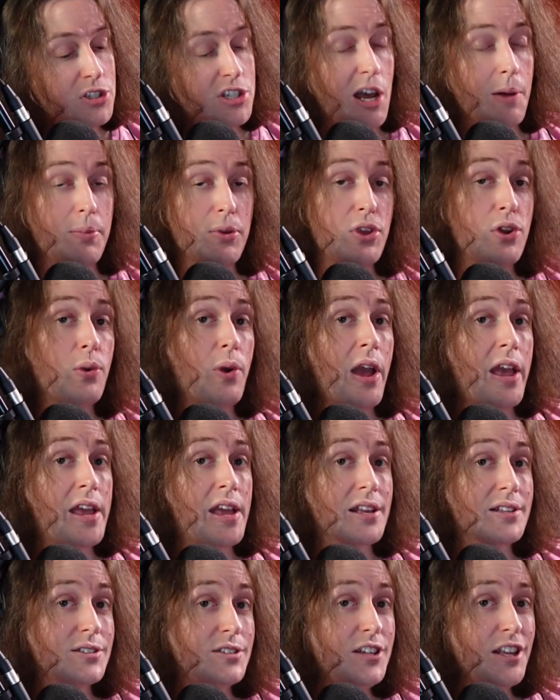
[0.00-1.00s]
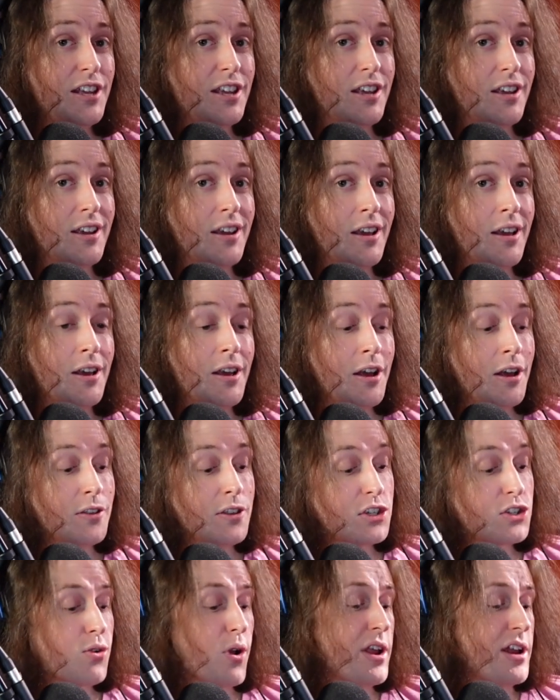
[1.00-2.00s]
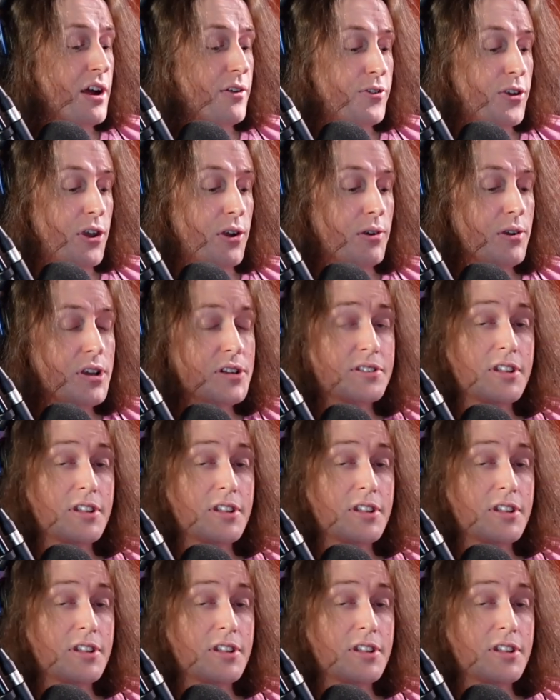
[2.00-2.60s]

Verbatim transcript: WASD. The trade-off here is